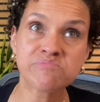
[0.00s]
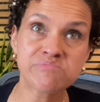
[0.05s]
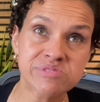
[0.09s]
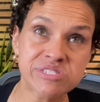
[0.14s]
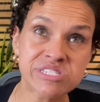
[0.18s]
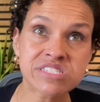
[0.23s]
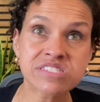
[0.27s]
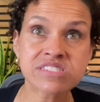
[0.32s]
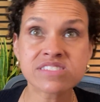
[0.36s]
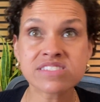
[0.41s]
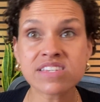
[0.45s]

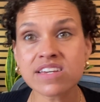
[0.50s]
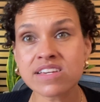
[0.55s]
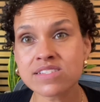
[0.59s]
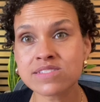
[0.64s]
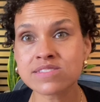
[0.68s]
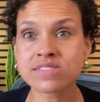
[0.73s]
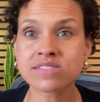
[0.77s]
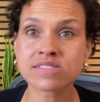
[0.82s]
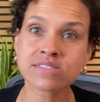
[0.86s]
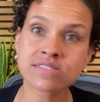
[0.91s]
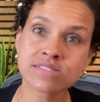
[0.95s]

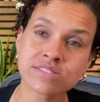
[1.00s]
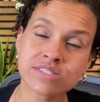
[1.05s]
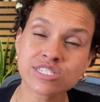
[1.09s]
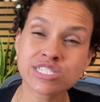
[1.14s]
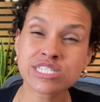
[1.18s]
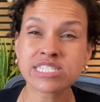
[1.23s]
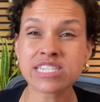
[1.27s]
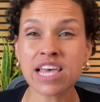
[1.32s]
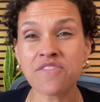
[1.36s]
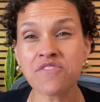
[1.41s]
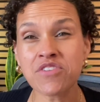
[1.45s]
6,
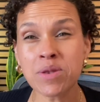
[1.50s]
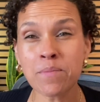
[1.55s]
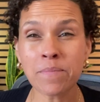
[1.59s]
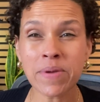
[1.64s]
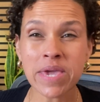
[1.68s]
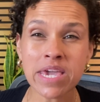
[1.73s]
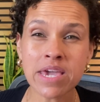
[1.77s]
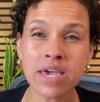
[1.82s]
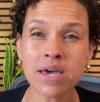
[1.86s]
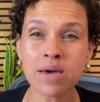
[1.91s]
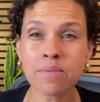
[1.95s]
7
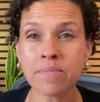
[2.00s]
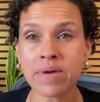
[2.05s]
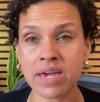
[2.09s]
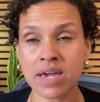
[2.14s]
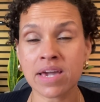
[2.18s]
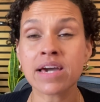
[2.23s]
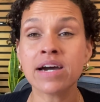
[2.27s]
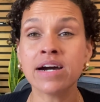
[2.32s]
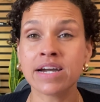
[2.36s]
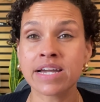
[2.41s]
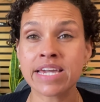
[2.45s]
p.m.
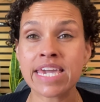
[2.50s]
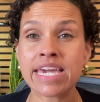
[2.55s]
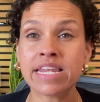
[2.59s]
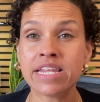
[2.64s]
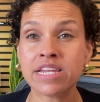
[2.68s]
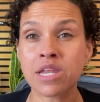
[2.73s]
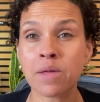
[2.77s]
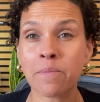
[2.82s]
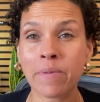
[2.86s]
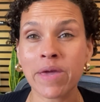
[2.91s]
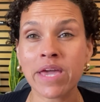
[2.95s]
Again,
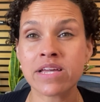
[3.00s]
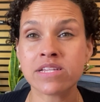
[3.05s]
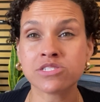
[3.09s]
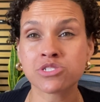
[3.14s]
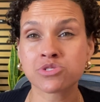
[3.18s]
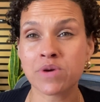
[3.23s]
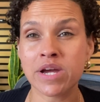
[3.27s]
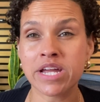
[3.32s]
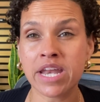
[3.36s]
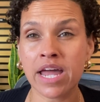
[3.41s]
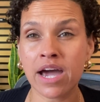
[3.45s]
it depends.
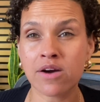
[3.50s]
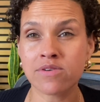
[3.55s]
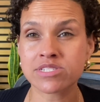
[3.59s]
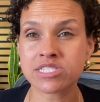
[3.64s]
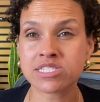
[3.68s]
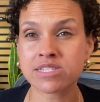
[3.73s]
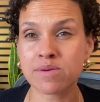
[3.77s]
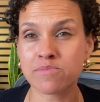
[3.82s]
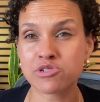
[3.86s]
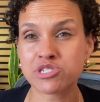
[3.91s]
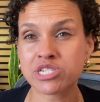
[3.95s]
Right now it's
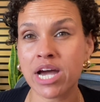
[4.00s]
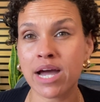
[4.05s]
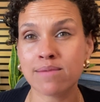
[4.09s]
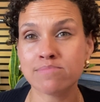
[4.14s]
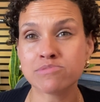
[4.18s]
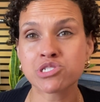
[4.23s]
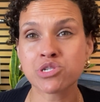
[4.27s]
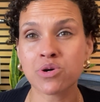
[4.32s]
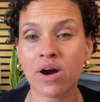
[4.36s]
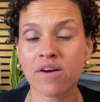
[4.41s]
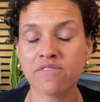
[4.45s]

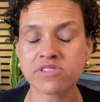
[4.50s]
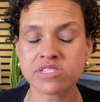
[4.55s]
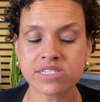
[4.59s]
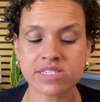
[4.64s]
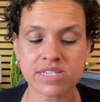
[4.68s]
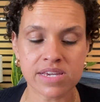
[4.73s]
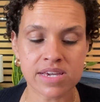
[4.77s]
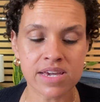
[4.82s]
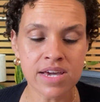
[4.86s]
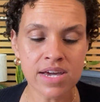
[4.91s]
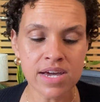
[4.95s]
summertime. So
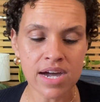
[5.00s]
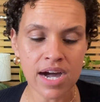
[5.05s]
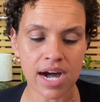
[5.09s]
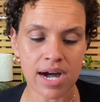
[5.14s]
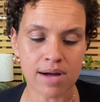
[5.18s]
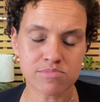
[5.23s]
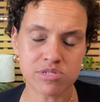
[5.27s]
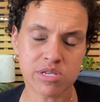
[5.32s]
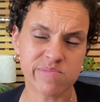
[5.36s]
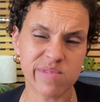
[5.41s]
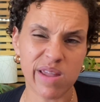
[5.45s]
obviously
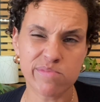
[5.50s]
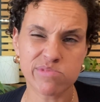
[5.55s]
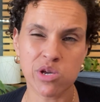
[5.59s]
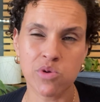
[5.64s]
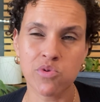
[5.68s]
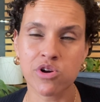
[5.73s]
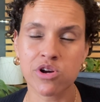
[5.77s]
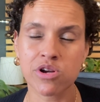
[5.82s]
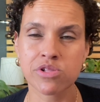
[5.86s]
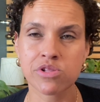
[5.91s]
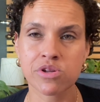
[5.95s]
Sometimes I'll
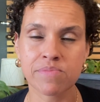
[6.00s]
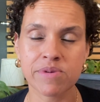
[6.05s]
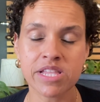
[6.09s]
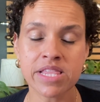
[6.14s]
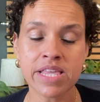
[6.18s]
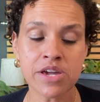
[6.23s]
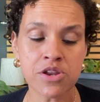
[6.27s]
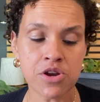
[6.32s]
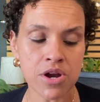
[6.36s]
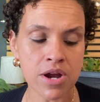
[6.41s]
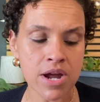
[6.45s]
work a little bit
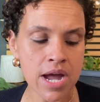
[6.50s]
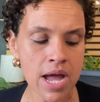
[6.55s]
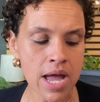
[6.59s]
later,